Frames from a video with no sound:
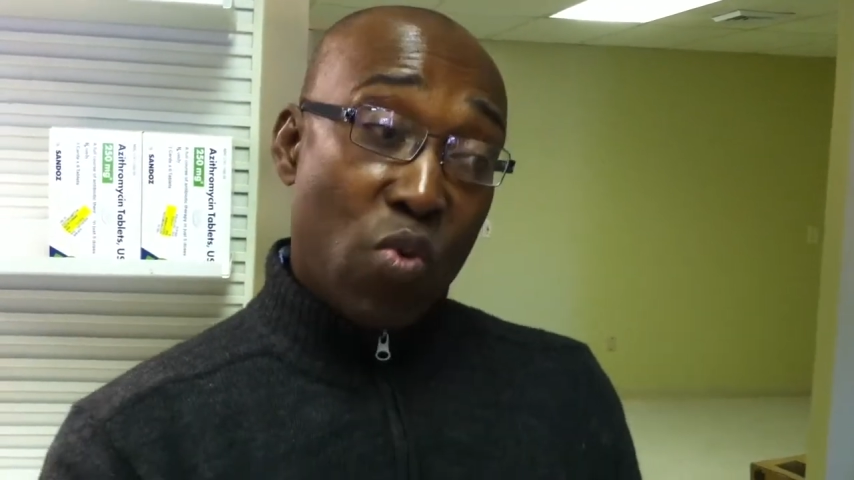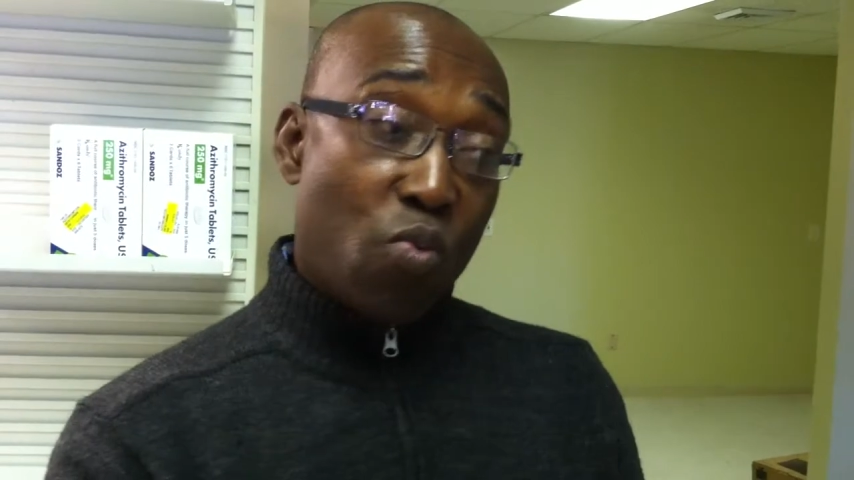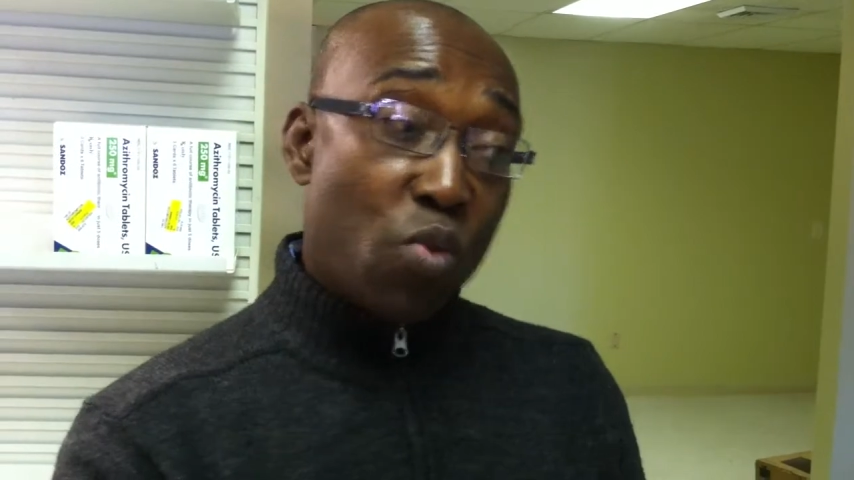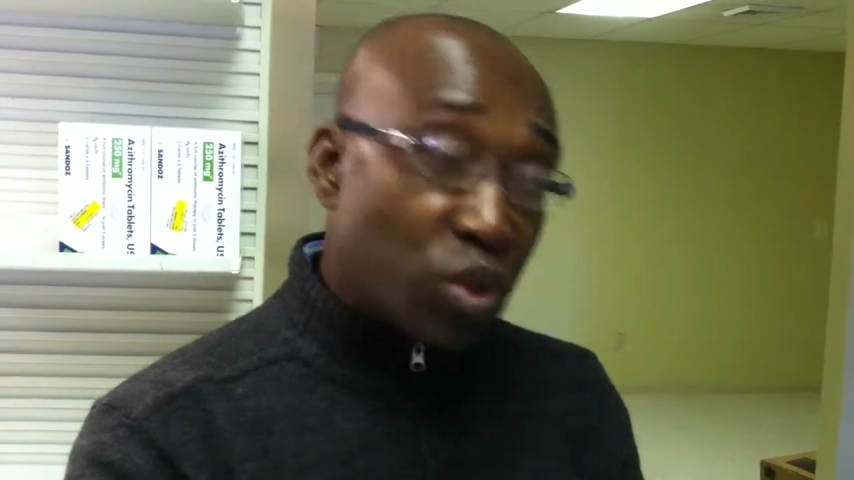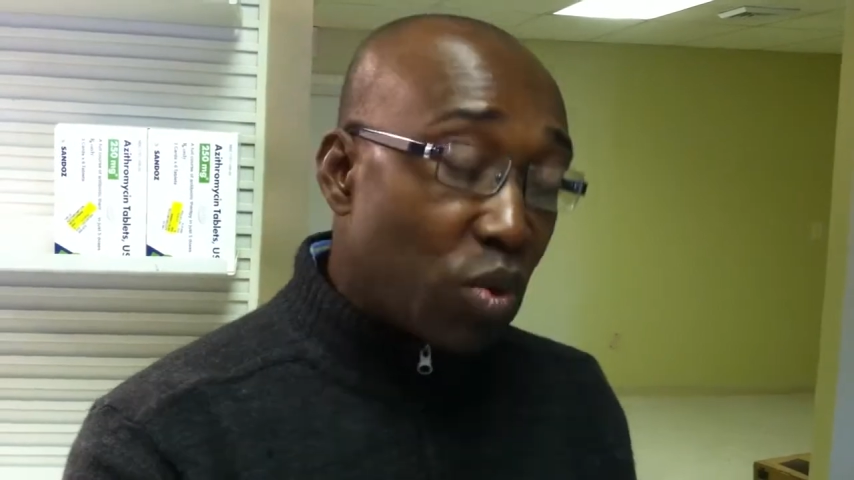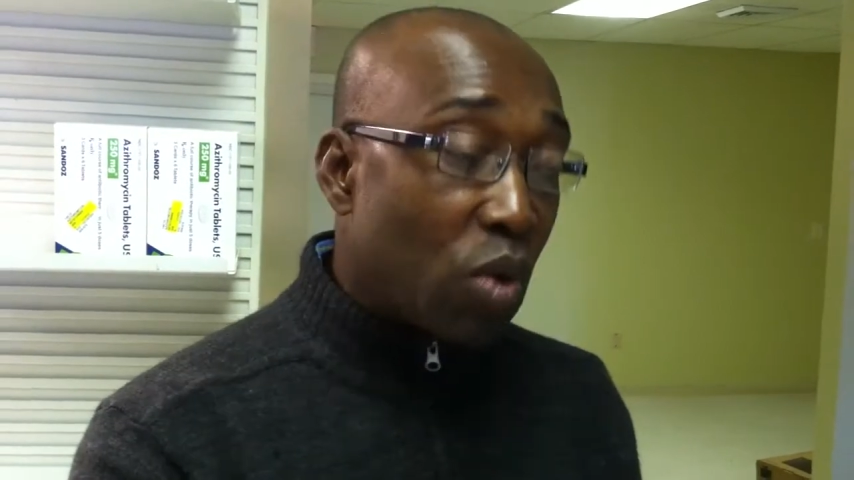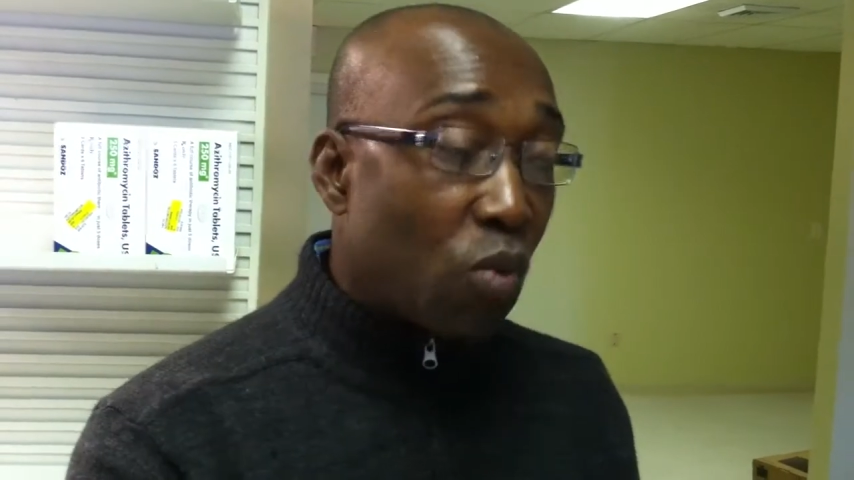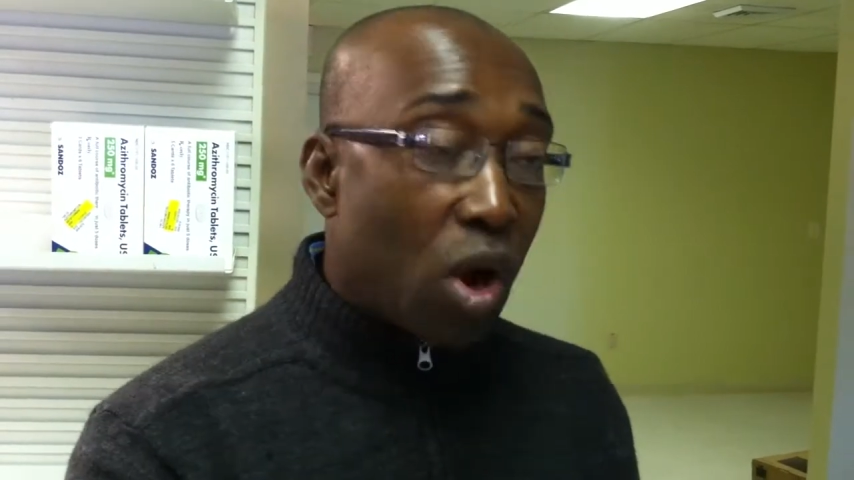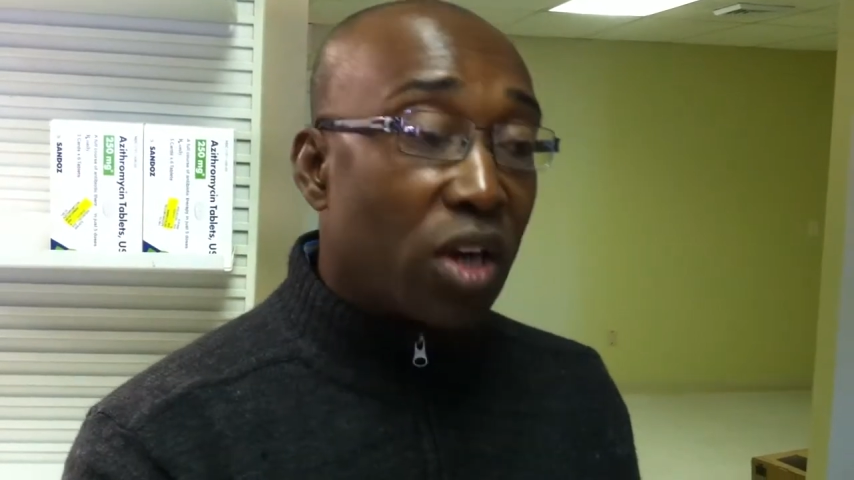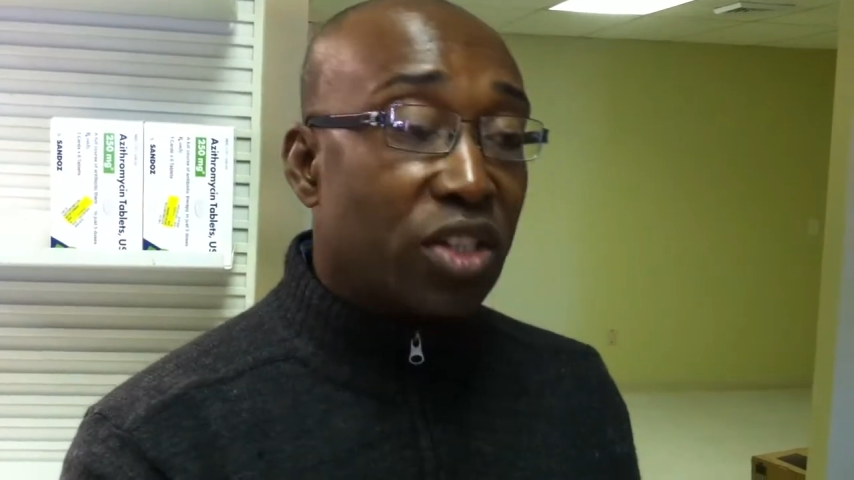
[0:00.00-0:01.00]
which one
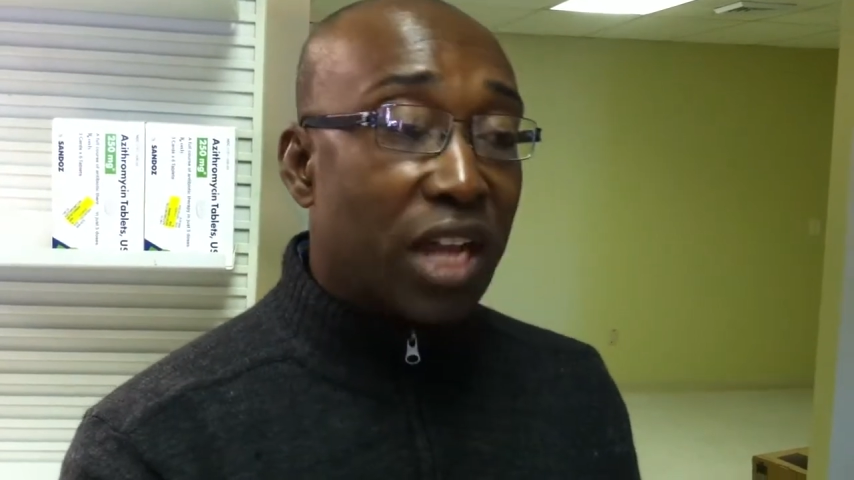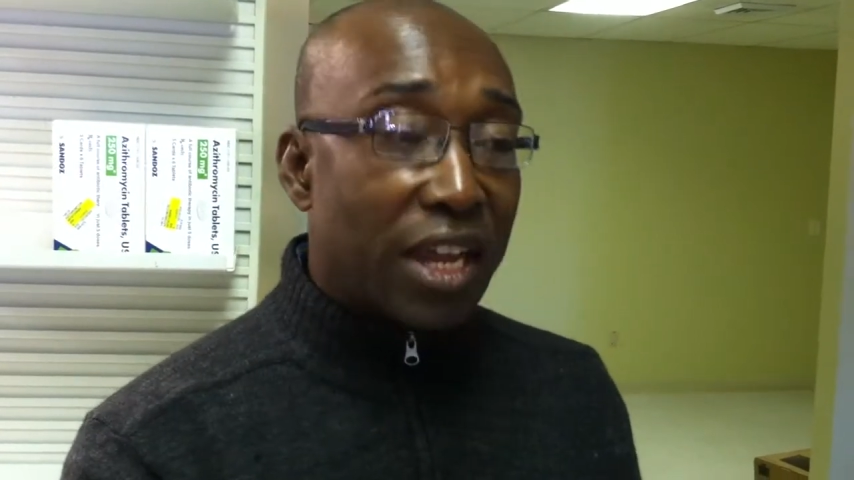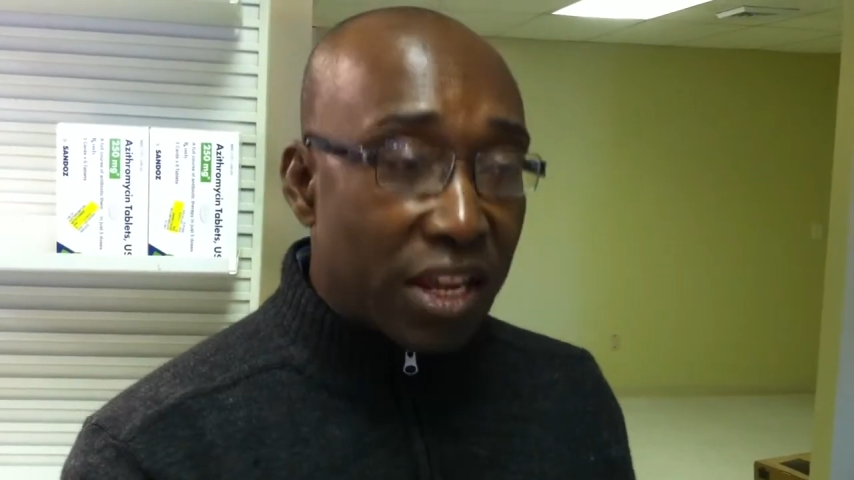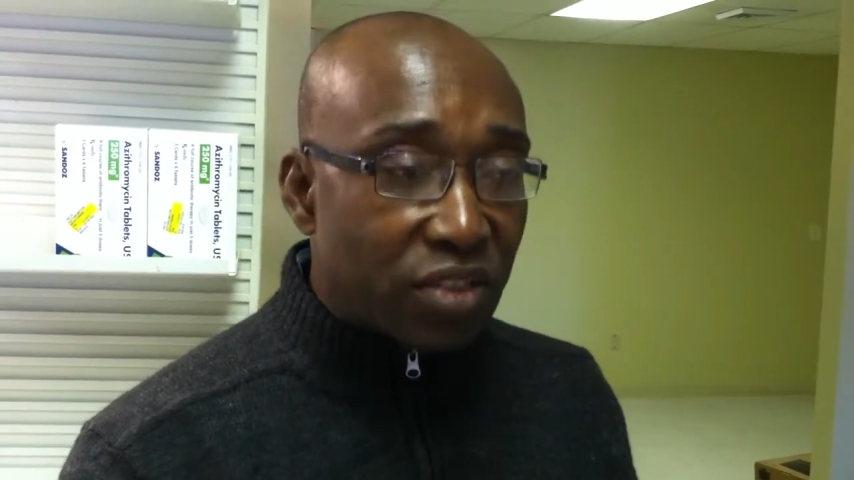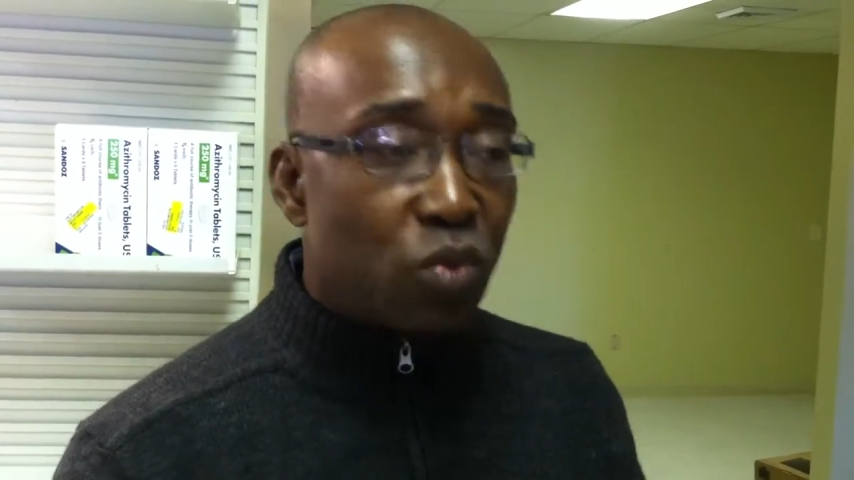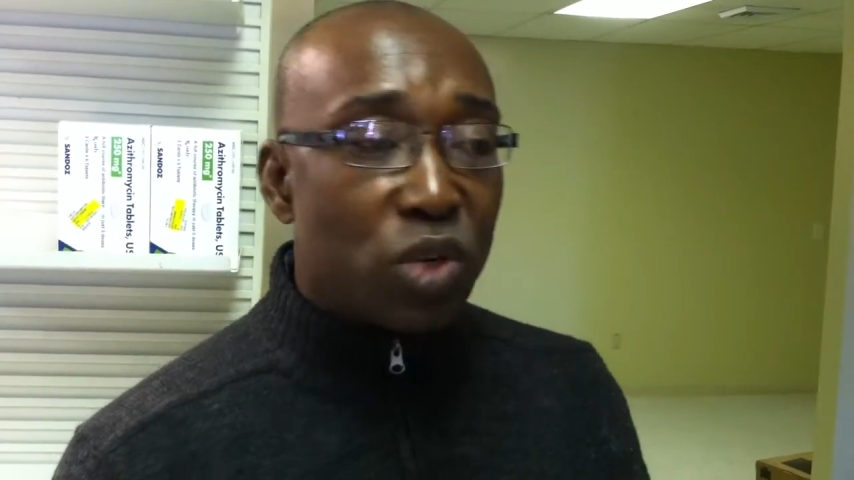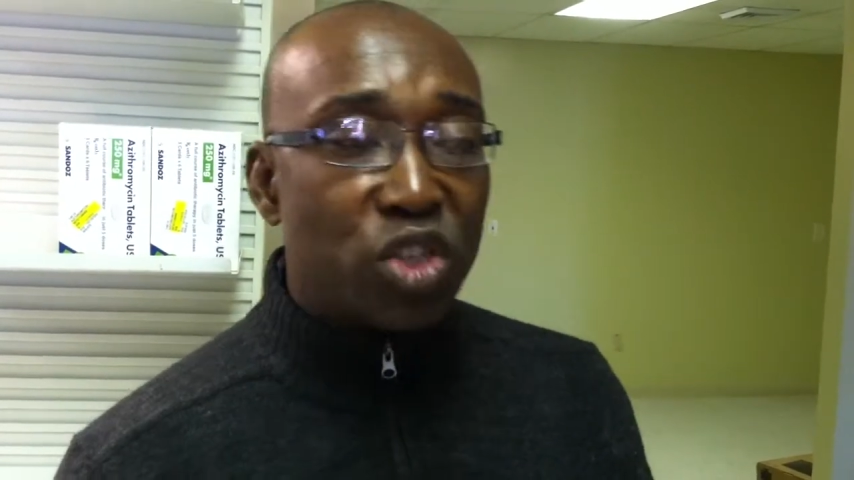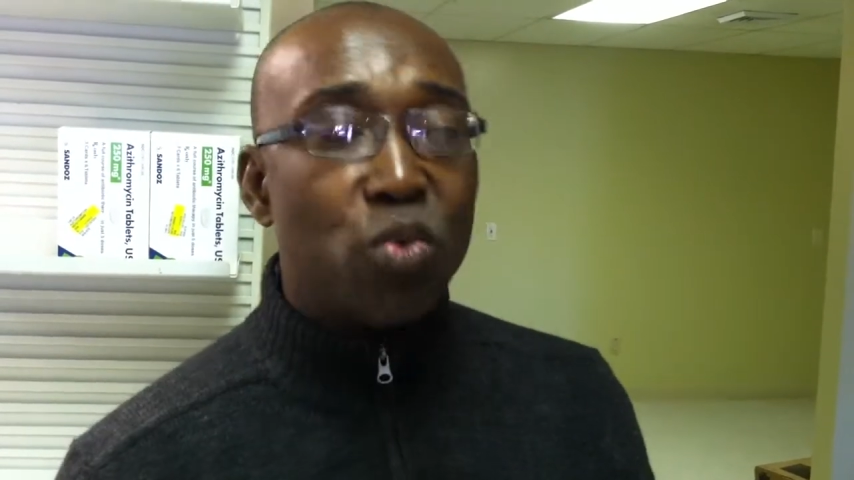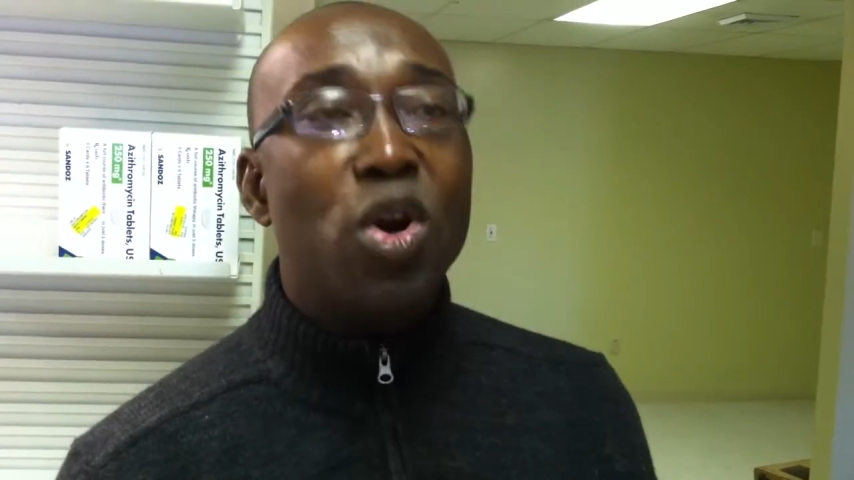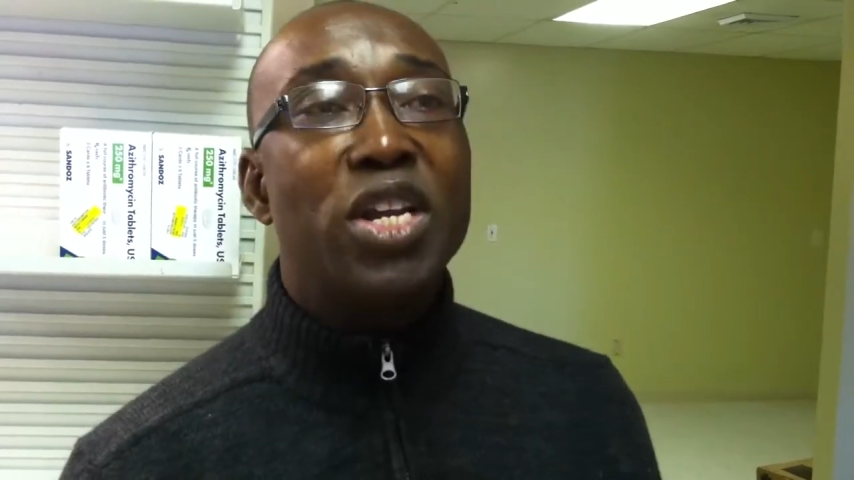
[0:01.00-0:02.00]
works against
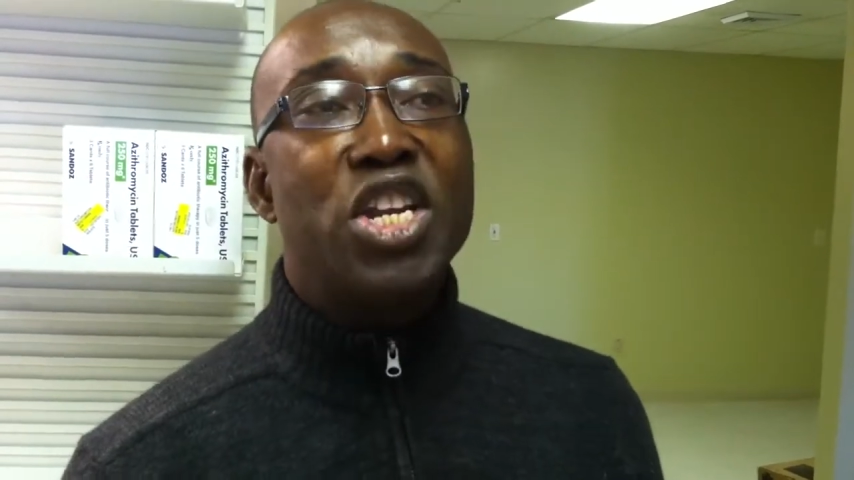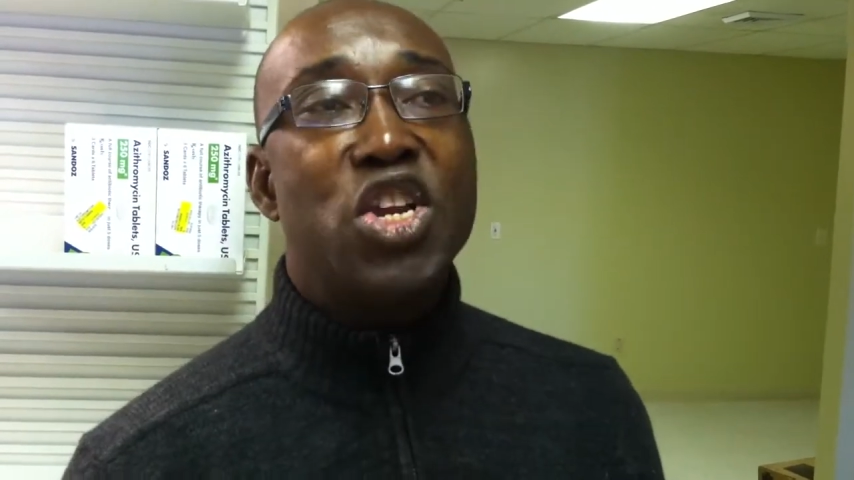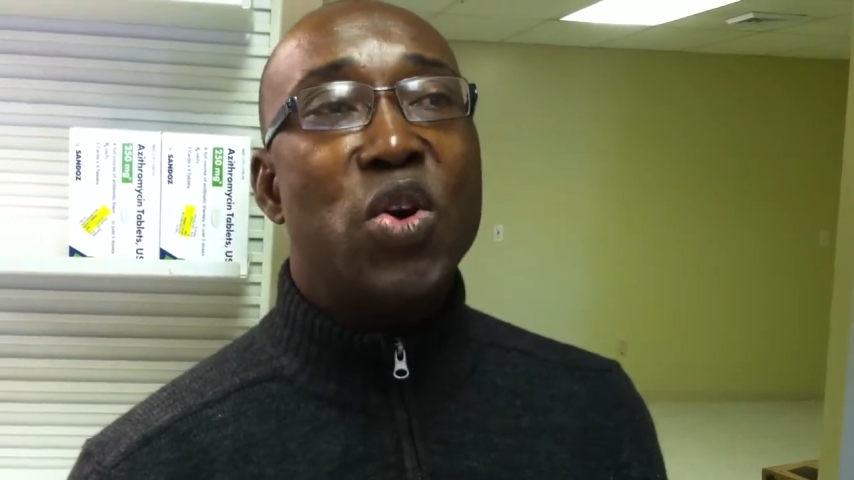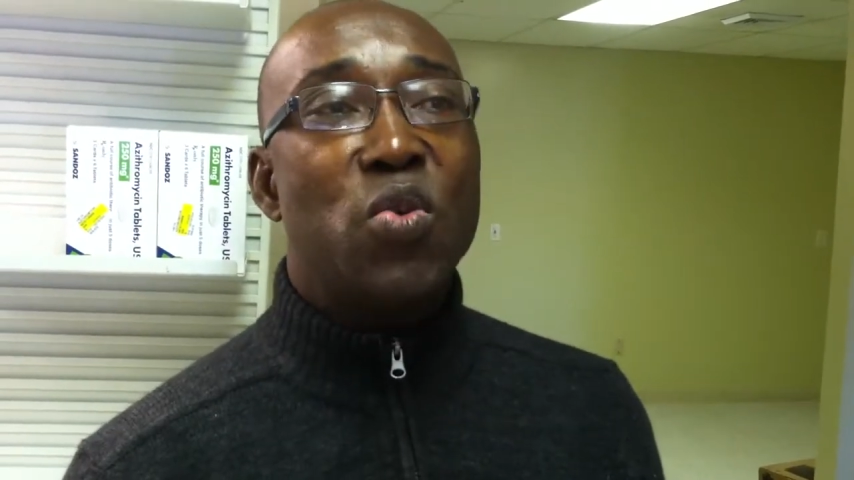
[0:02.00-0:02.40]
which one, you know,